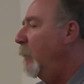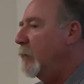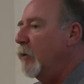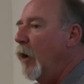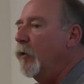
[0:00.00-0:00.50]

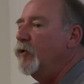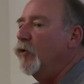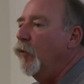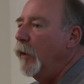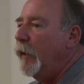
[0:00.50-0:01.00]
as long as
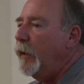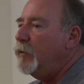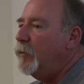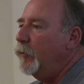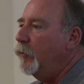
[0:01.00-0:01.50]
you're
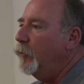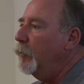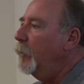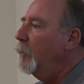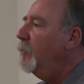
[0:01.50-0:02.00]
willing
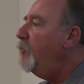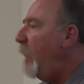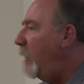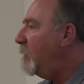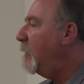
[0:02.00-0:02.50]
to
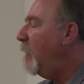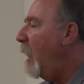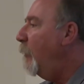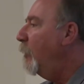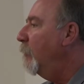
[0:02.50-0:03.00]
change the
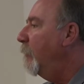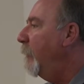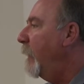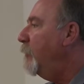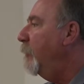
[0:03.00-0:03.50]
timer to
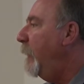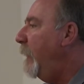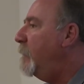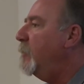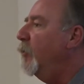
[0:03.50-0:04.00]
reflect your
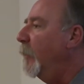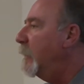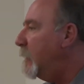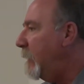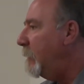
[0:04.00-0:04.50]
needs
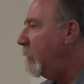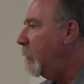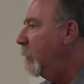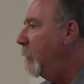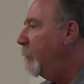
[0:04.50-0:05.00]
during the season.
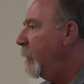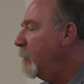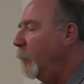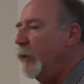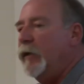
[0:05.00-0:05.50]

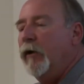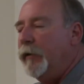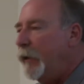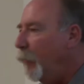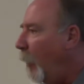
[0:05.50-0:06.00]
So you
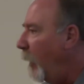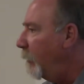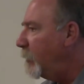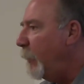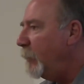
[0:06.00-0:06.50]
don't need to
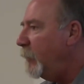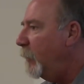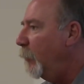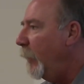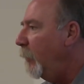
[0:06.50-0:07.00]
water as much
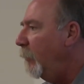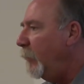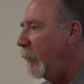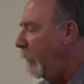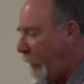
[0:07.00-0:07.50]
in the
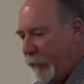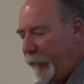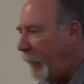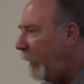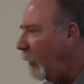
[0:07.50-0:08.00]
winter,
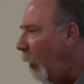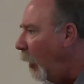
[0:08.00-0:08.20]
if any at